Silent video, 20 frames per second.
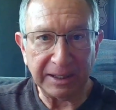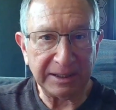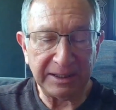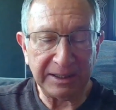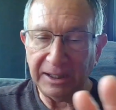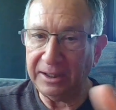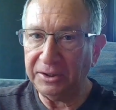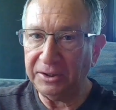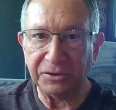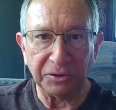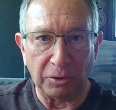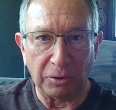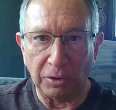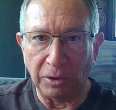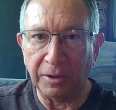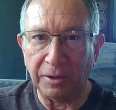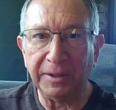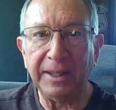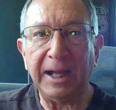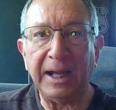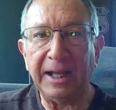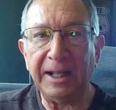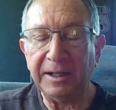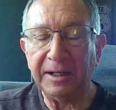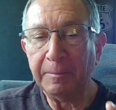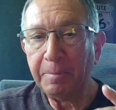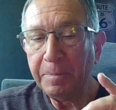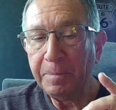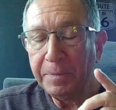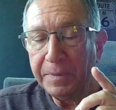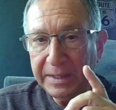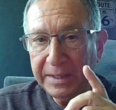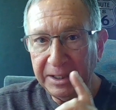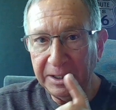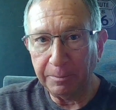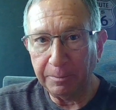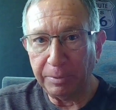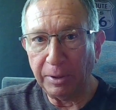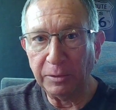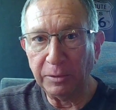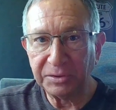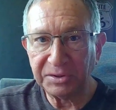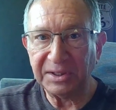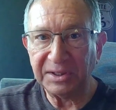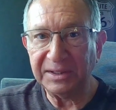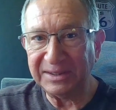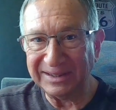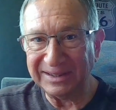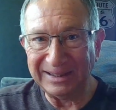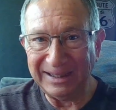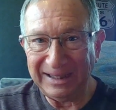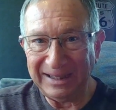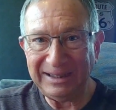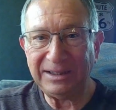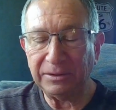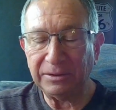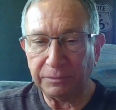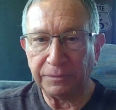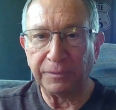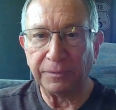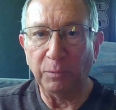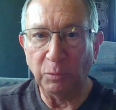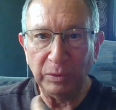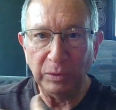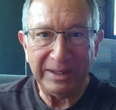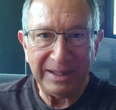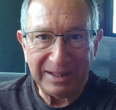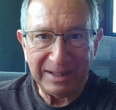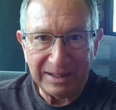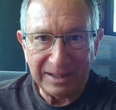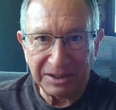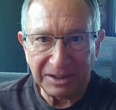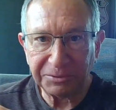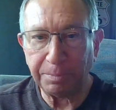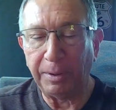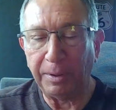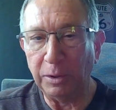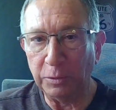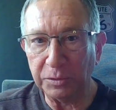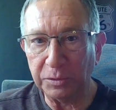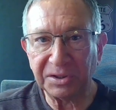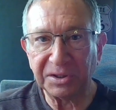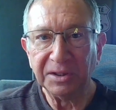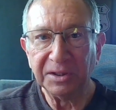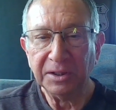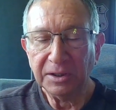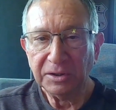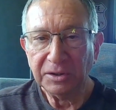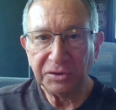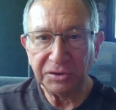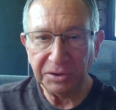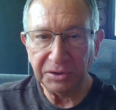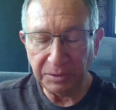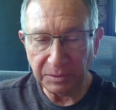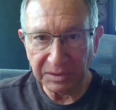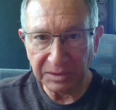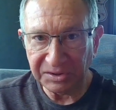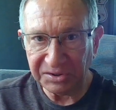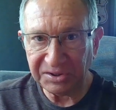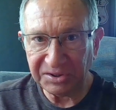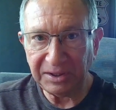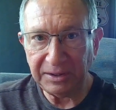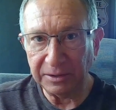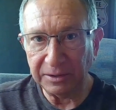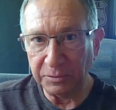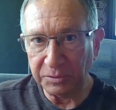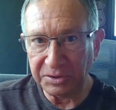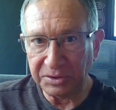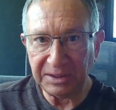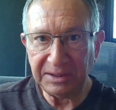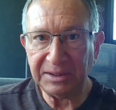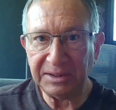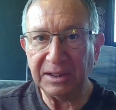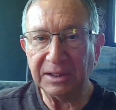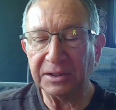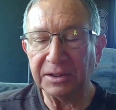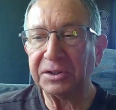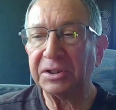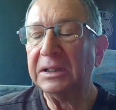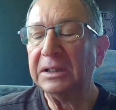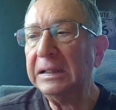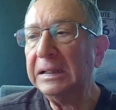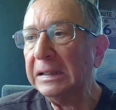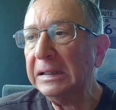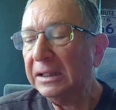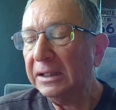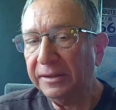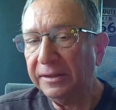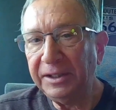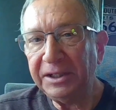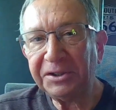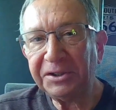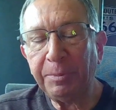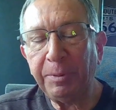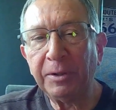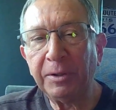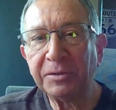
I get into all of that in a post that's linked from within this post so you can see those details. This